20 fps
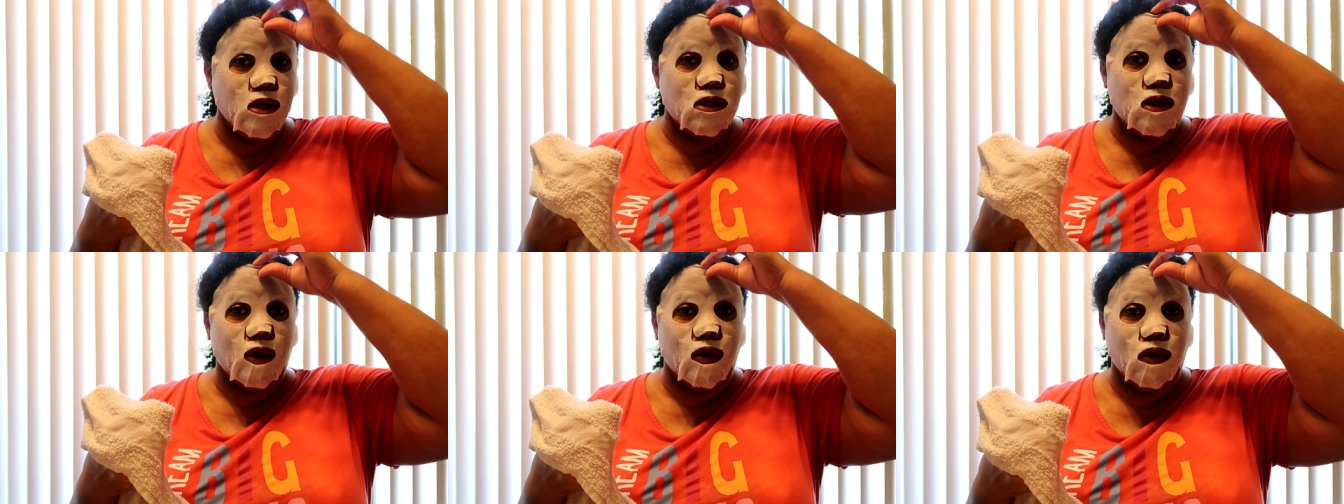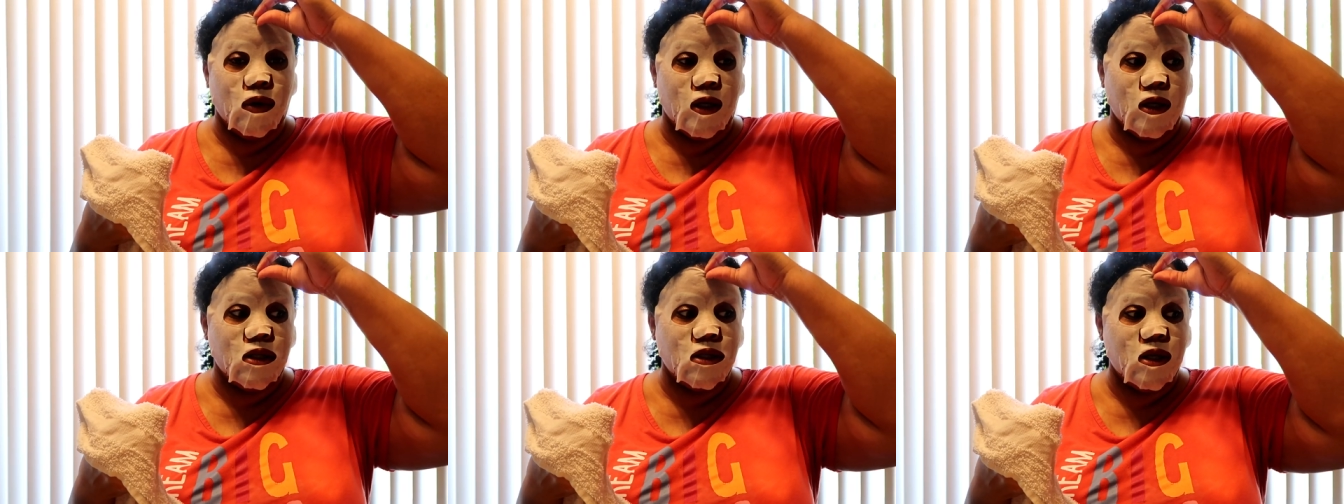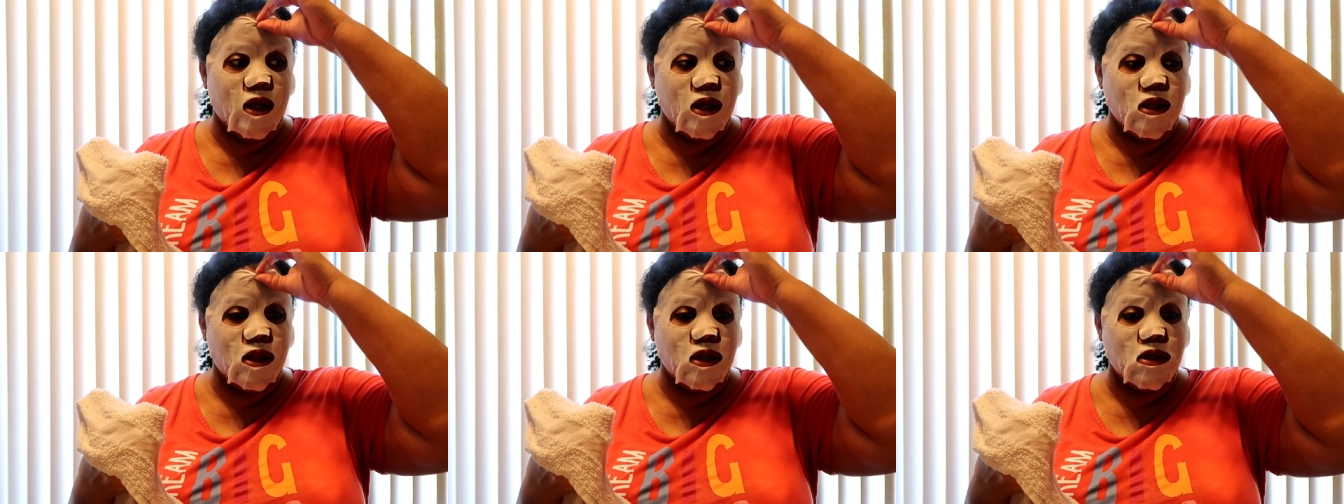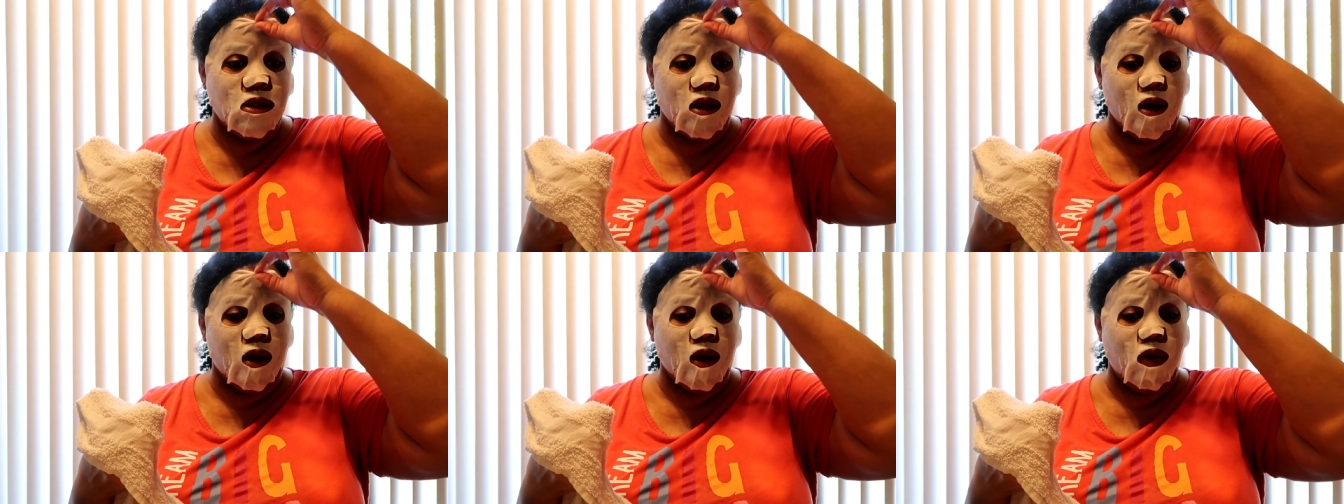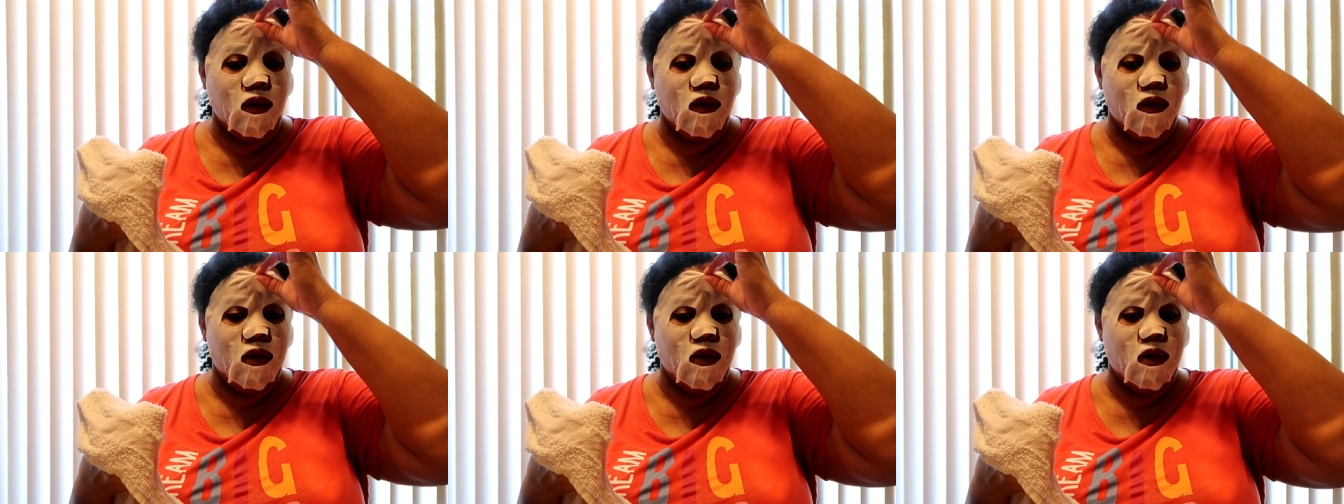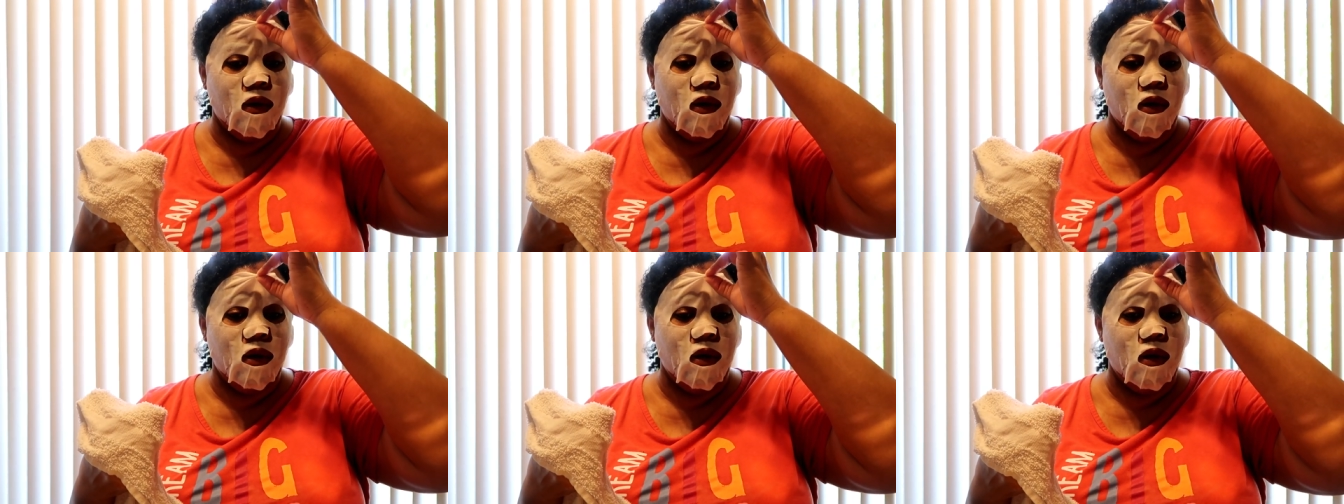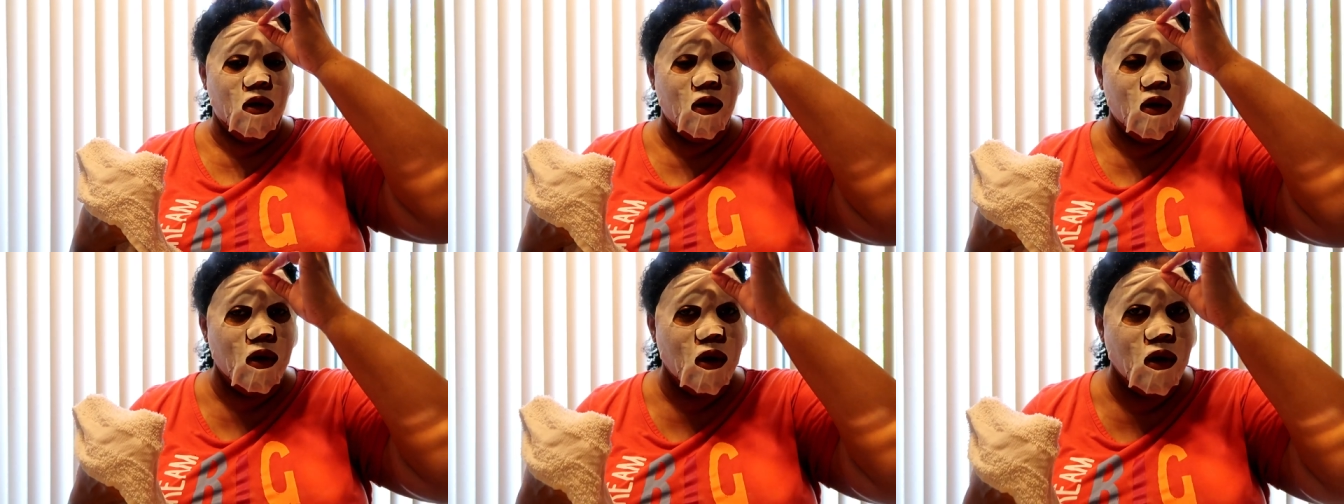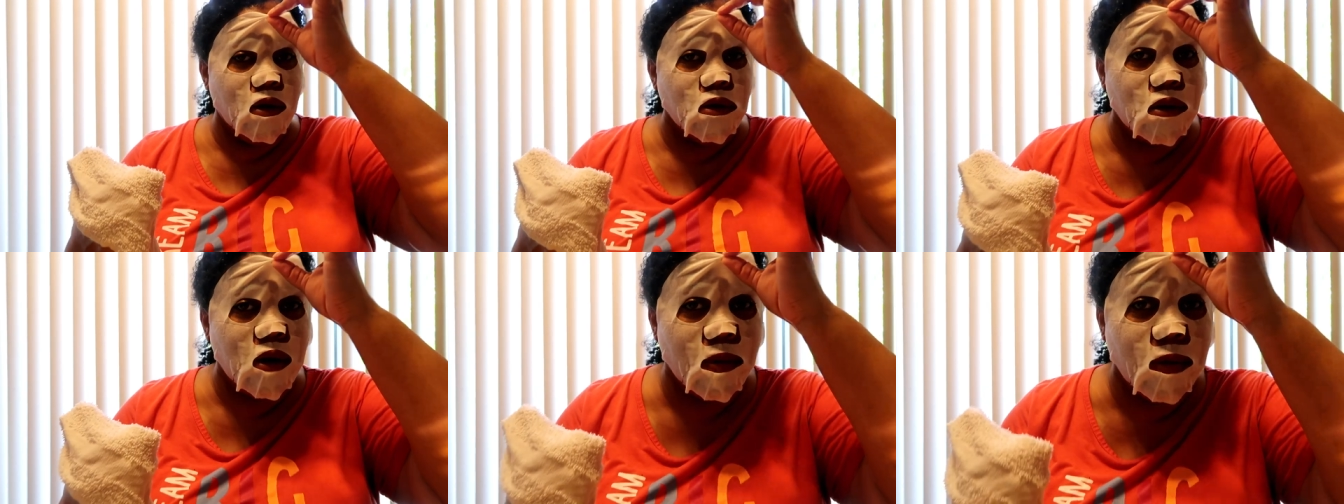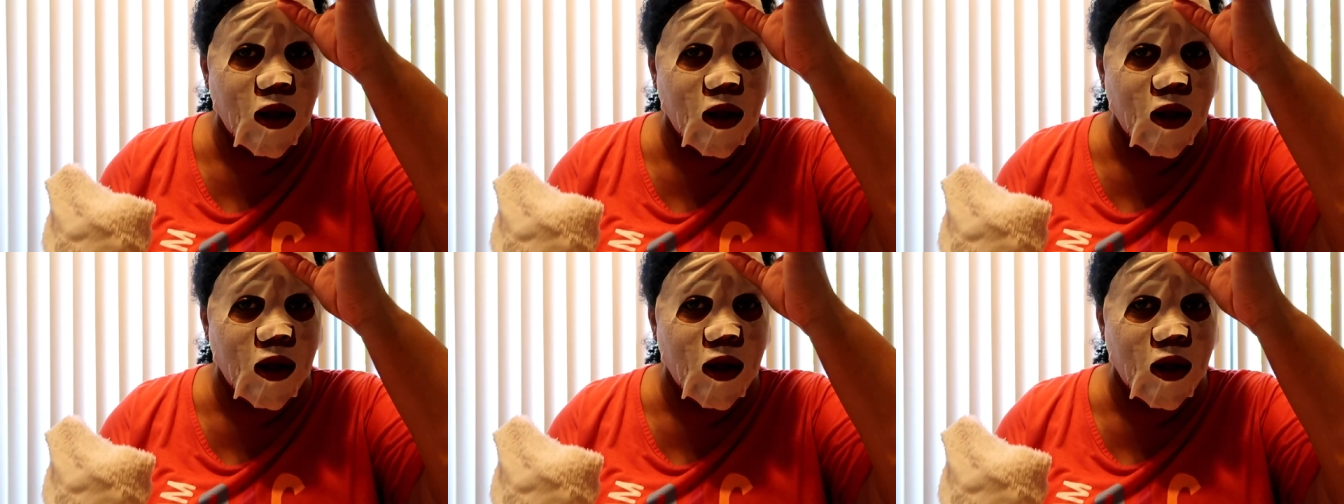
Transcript: So let's take this off. So